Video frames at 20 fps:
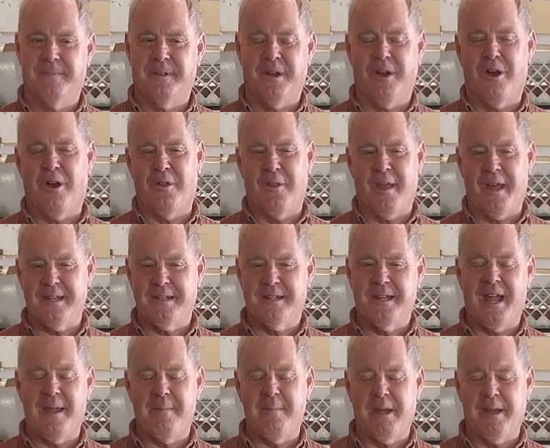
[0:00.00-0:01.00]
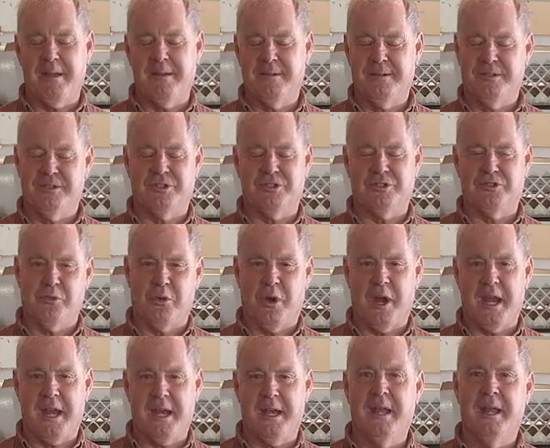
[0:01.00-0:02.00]
all that timing just
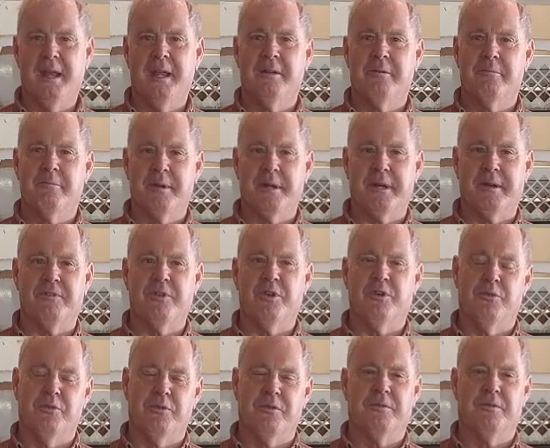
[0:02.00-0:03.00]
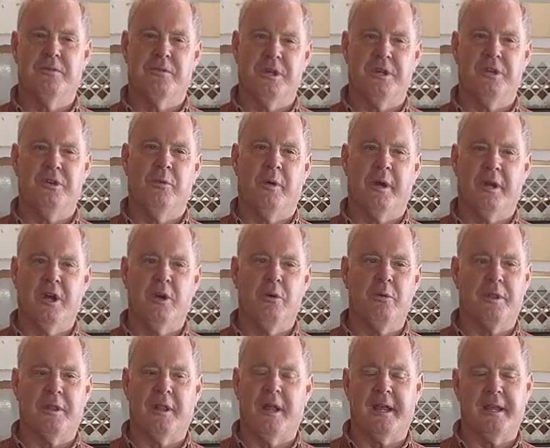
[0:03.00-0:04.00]
right. But if you'd want to go
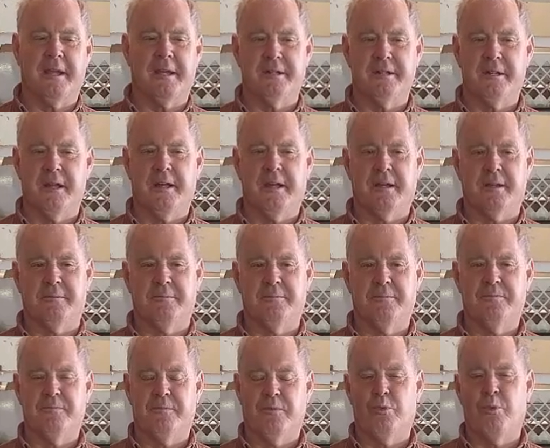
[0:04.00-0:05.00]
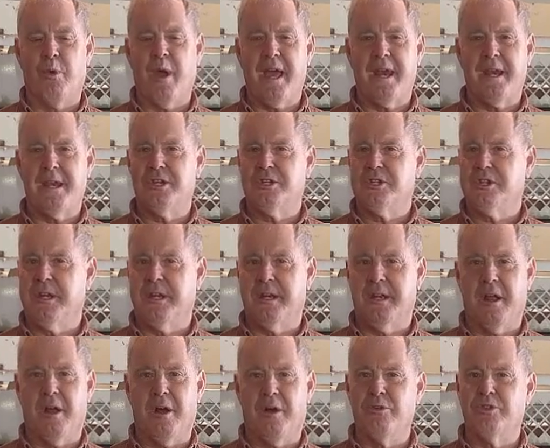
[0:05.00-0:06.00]
with like a radish and
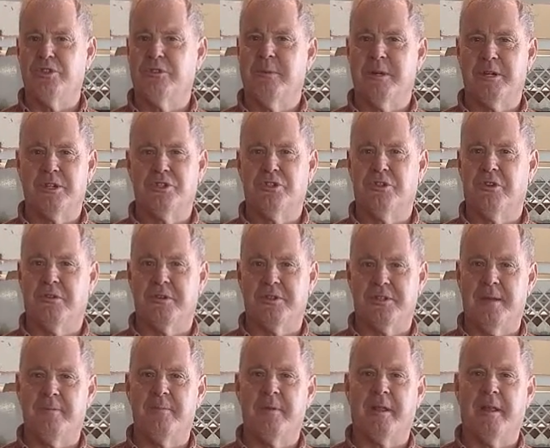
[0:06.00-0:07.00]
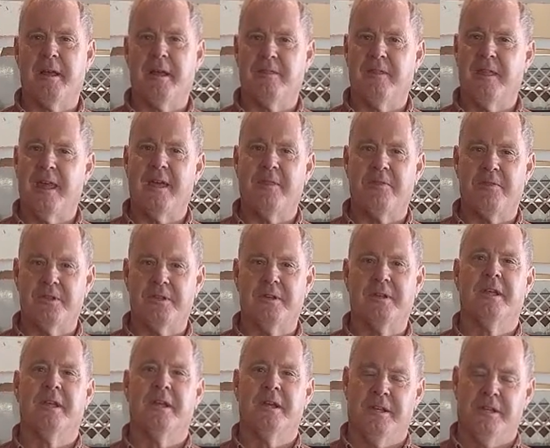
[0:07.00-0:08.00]
oats mixture or something like that,
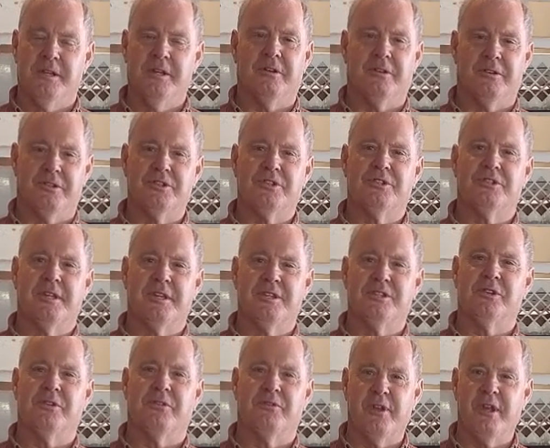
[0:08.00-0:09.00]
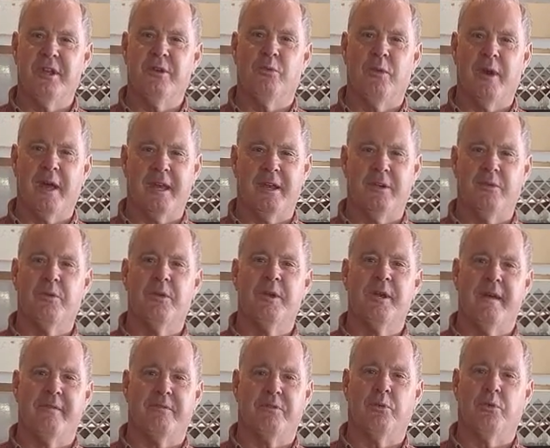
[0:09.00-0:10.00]
just to get your feet wet and
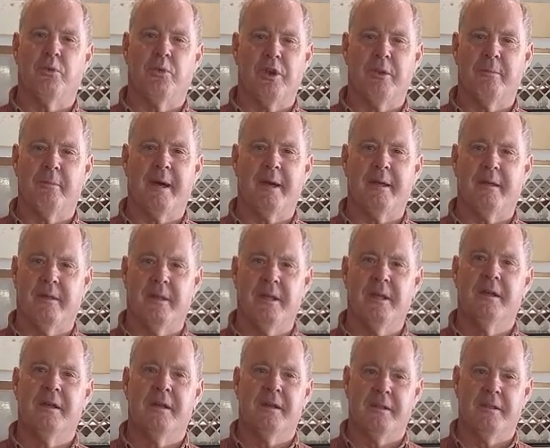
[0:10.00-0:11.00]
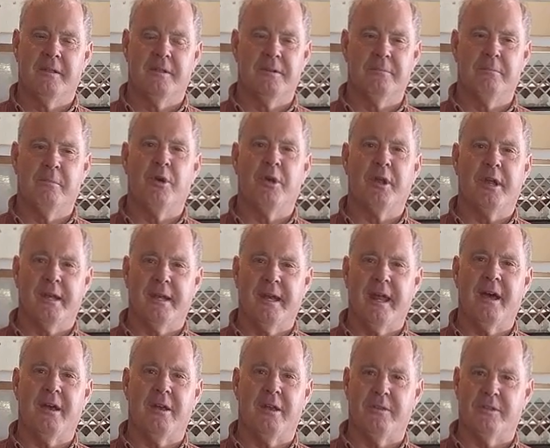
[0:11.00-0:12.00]
wouldn't have to worry about burning it
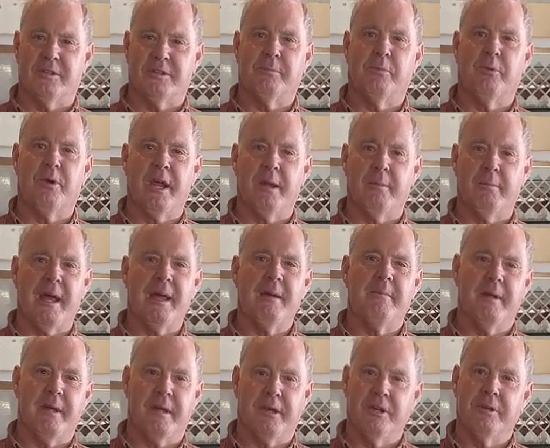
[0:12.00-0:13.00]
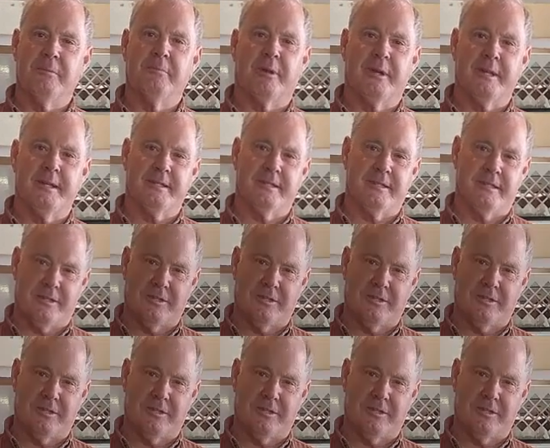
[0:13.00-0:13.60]
down in the spring, might be a good place to